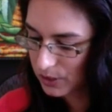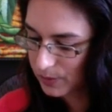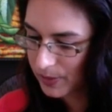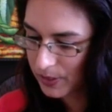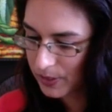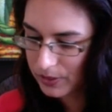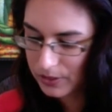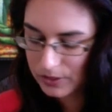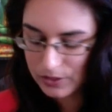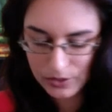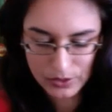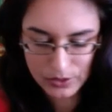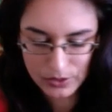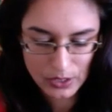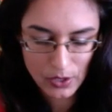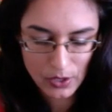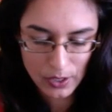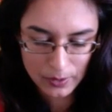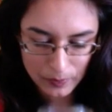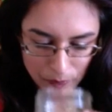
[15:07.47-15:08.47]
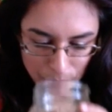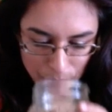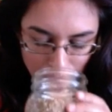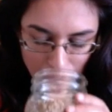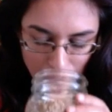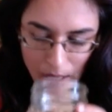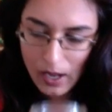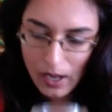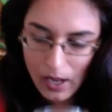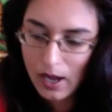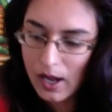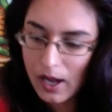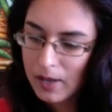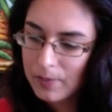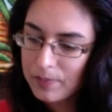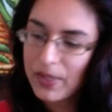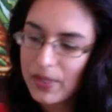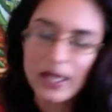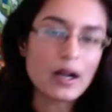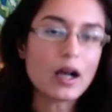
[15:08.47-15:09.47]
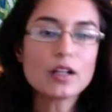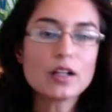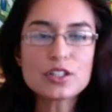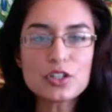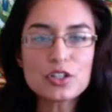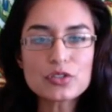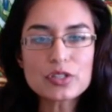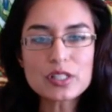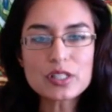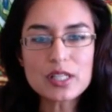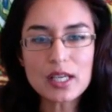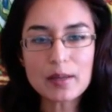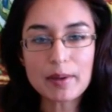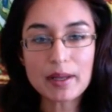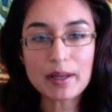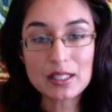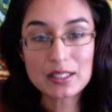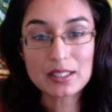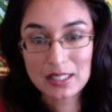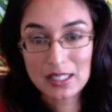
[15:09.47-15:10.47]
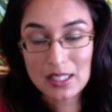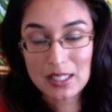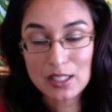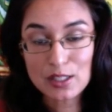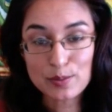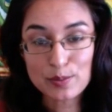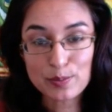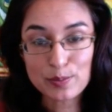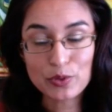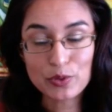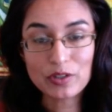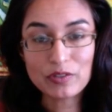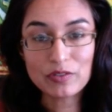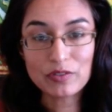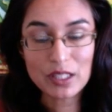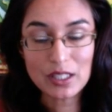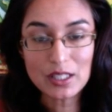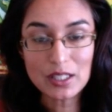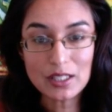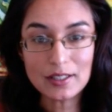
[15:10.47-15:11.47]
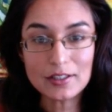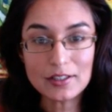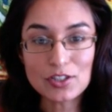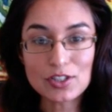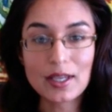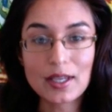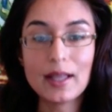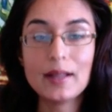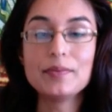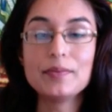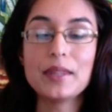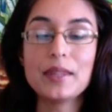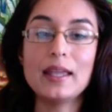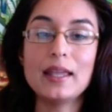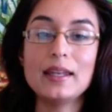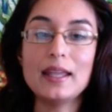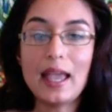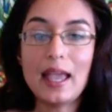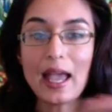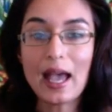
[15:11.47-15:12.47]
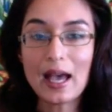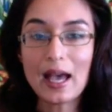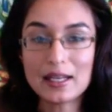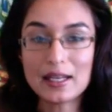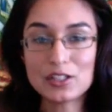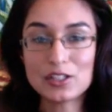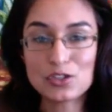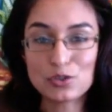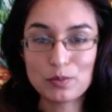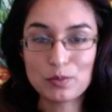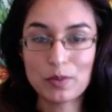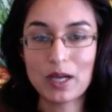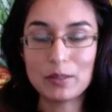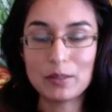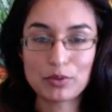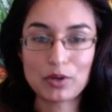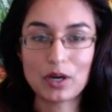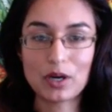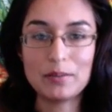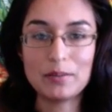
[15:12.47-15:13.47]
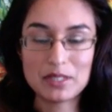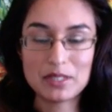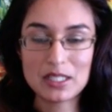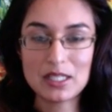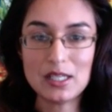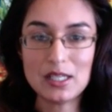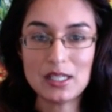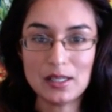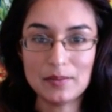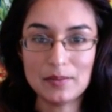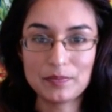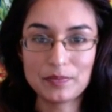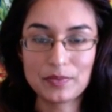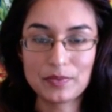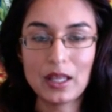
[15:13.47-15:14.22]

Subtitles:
smell this all day long. And I'll usually take about a teaspoon of each and add it to my prime tea.